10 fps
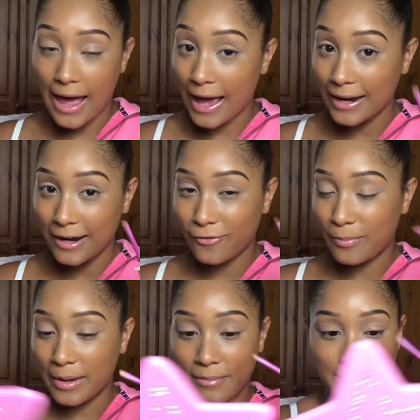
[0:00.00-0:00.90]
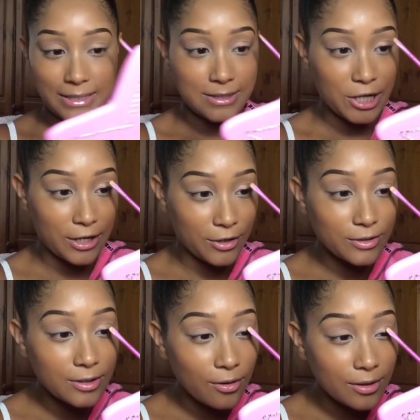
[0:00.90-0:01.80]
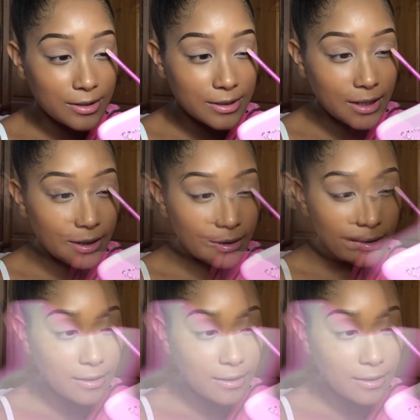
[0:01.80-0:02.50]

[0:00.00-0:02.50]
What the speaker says: I love pigmented shadows, honestly.